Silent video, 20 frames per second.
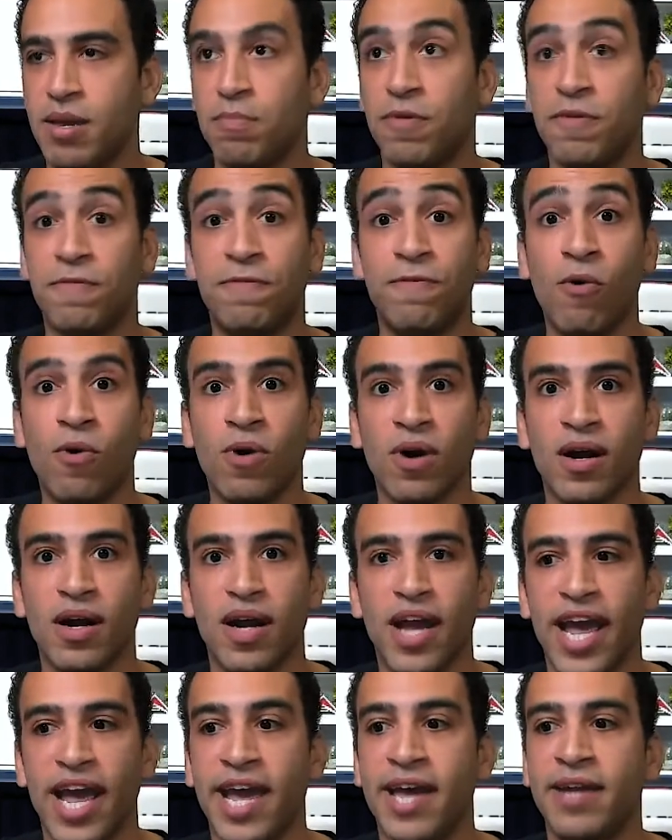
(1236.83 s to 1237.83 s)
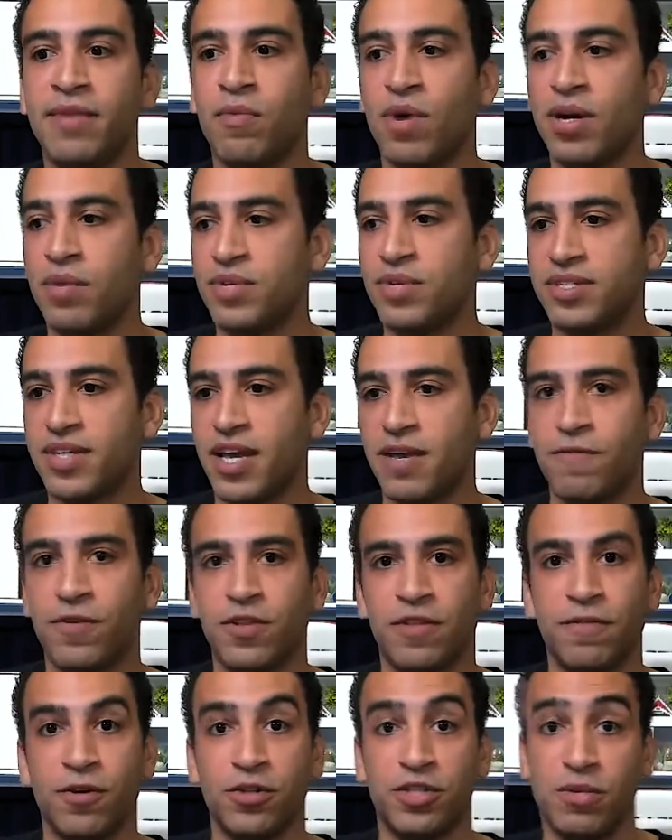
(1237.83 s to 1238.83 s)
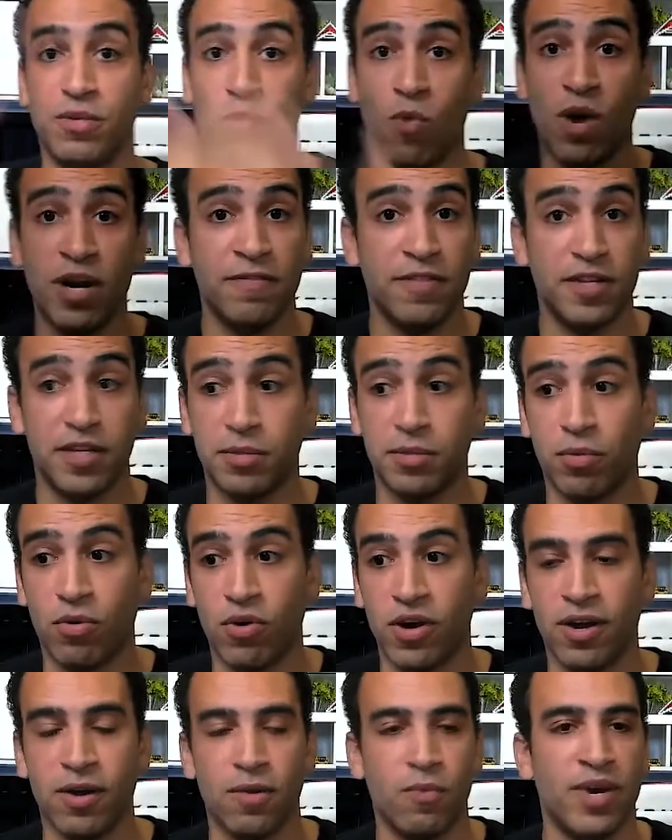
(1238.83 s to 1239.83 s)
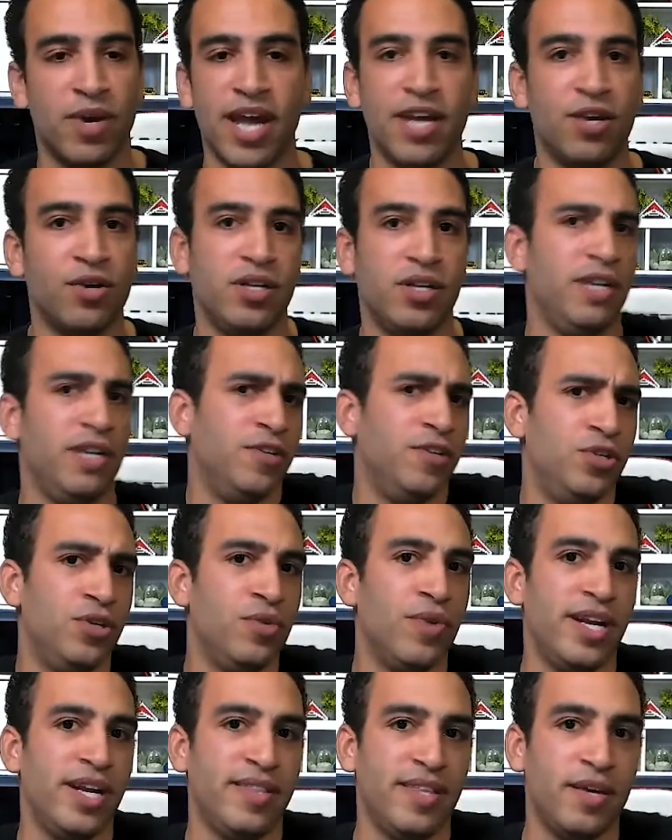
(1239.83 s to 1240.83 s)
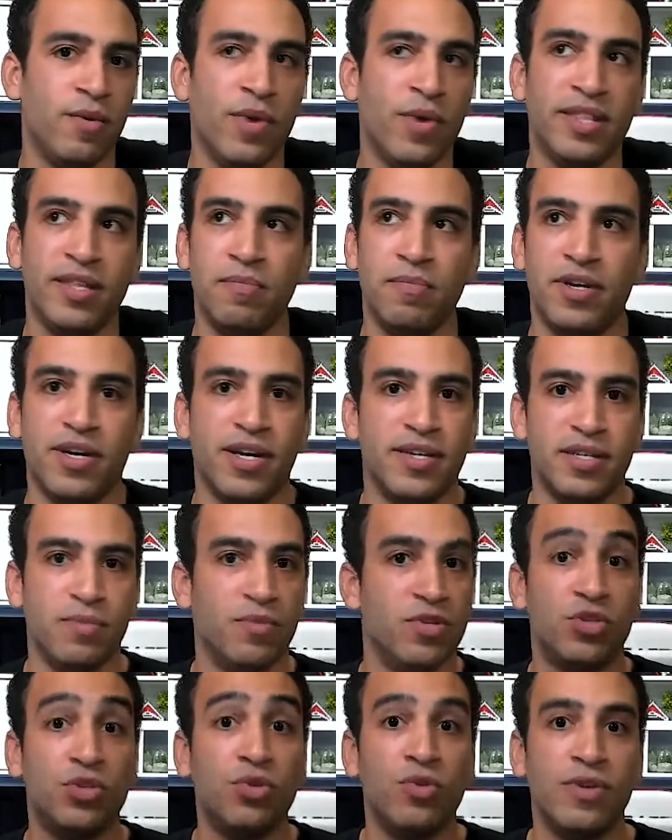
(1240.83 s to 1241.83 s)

before, and what it was like for the version 1 of the deployer, when I couldn't even do anything with it because it was too